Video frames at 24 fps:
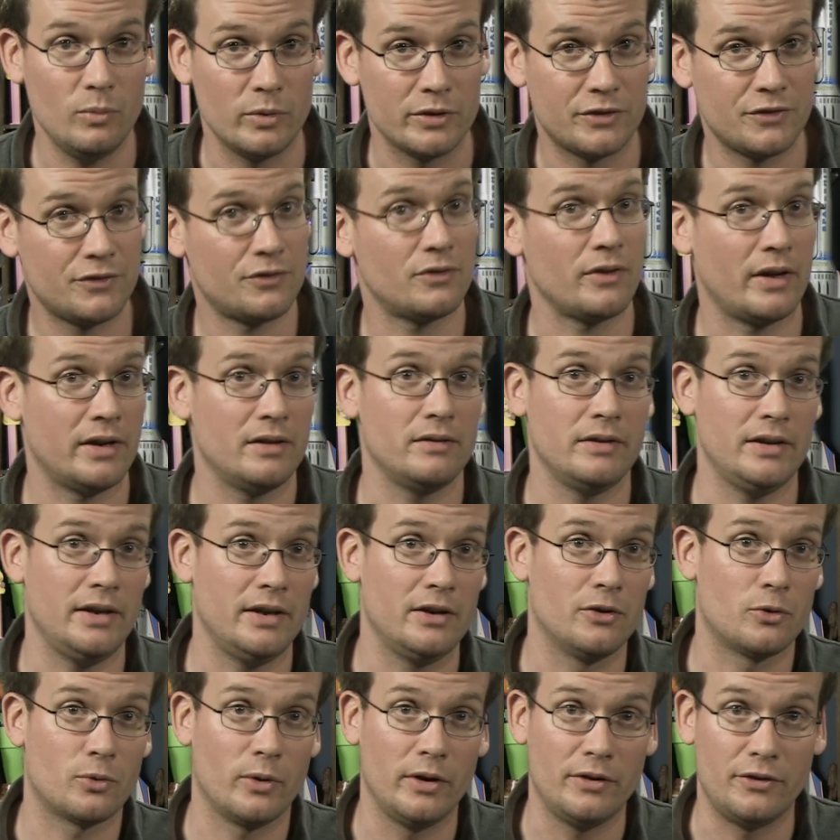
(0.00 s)
which slightly
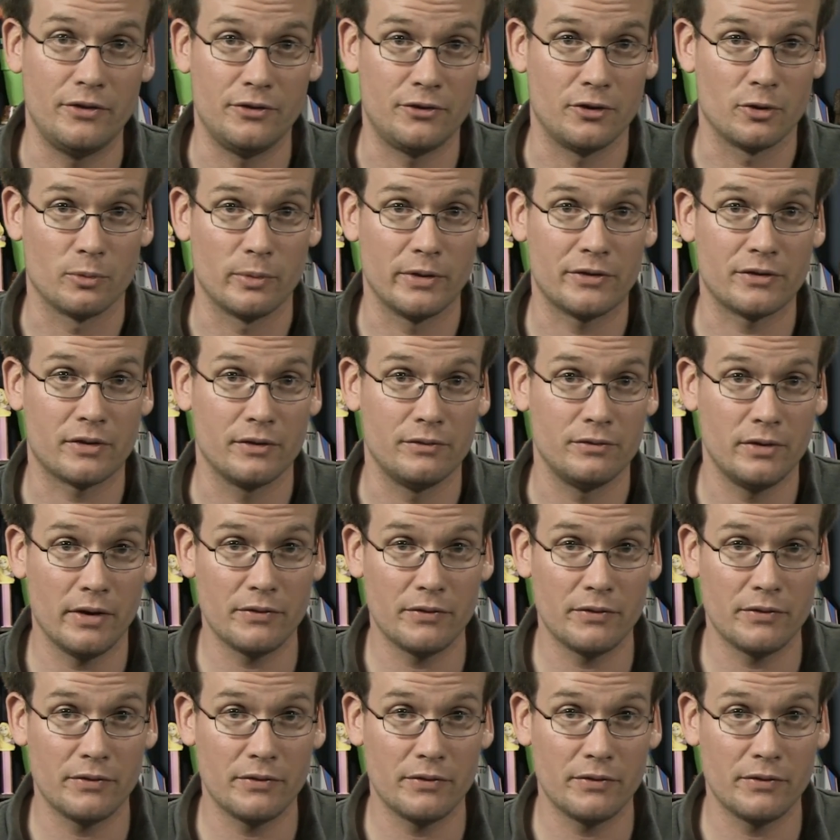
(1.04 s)
increases your risk of